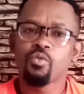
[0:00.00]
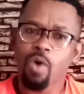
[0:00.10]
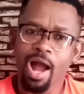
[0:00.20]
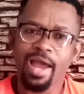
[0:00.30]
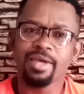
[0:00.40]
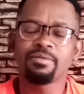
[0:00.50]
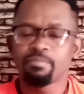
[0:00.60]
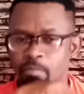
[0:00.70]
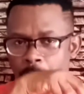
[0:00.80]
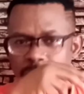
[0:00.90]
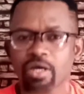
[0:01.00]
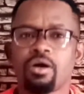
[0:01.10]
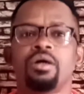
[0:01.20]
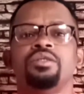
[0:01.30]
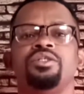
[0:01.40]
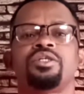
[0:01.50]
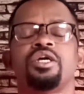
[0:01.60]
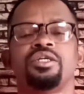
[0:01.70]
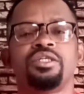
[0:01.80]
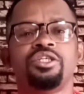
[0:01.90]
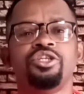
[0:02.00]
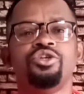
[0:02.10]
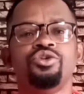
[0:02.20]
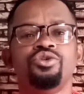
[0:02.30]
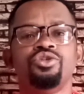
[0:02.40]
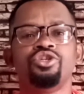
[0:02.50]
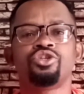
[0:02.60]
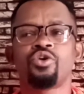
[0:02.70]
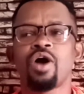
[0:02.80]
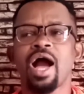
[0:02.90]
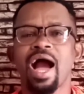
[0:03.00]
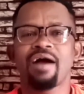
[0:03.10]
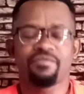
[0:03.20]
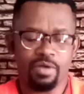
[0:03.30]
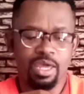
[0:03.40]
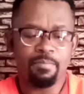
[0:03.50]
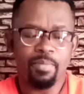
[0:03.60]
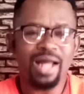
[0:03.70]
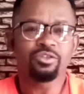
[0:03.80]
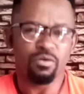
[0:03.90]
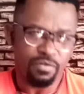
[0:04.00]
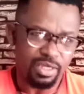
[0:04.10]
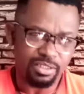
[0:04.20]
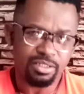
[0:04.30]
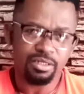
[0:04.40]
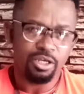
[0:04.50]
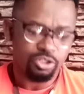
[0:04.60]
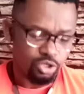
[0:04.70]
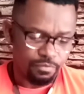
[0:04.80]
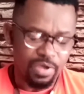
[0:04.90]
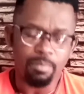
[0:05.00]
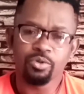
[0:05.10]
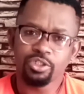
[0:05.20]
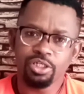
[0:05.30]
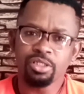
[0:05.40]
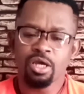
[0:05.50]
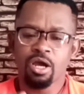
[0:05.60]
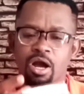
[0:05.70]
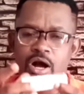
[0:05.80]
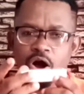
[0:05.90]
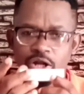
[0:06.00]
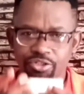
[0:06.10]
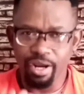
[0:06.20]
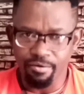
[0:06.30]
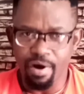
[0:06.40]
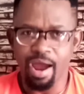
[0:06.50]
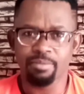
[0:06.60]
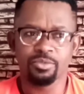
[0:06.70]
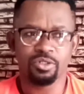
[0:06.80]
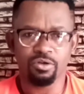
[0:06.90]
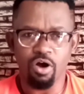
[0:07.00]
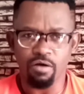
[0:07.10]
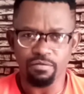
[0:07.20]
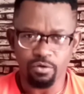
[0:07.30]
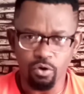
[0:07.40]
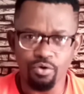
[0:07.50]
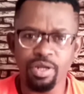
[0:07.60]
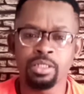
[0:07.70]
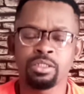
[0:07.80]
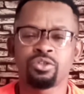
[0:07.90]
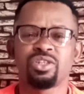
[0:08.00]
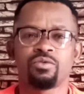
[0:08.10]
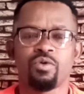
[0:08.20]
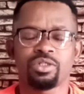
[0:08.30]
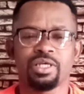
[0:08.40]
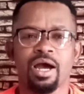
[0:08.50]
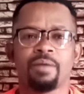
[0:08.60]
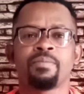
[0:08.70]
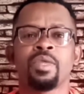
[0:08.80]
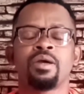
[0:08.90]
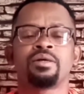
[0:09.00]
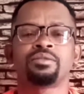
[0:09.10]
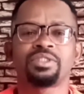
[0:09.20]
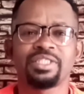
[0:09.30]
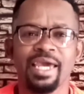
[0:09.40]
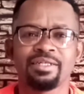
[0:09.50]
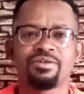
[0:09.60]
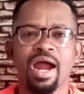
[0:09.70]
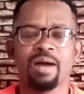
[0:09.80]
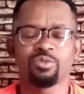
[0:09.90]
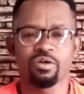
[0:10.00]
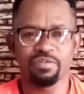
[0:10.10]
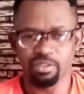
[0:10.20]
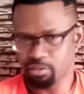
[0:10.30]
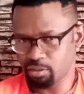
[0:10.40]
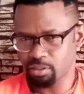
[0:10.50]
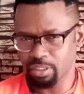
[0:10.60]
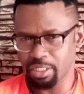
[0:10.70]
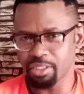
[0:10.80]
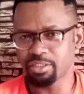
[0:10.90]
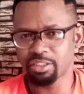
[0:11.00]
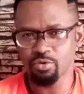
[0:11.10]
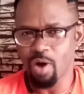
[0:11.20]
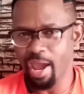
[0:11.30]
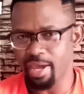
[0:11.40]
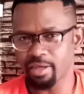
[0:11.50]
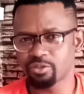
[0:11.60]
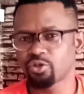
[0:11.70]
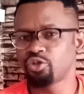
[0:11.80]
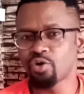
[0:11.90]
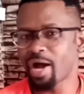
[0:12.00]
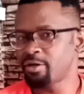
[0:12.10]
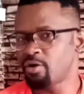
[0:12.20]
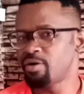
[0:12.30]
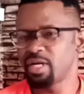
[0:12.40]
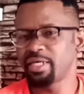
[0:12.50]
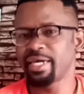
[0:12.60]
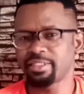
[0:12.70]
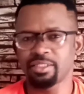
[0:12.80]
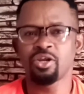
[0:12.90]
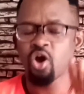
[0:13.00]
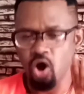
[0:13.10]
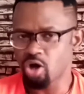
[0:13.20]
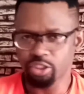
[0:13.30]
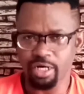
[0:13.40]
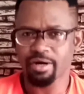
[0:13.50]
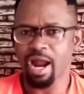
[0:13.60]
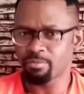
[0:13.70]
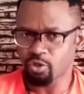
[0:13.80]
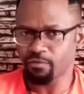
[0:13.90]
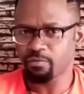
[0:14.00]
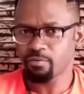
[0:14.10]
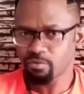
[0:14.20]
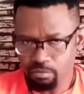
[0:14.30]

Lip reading: Why? Because you don't have a part of it. So if you are putting 100 grams of chlorine into the water, 10 grams of it is CYA. So you are not really getting 100 grams of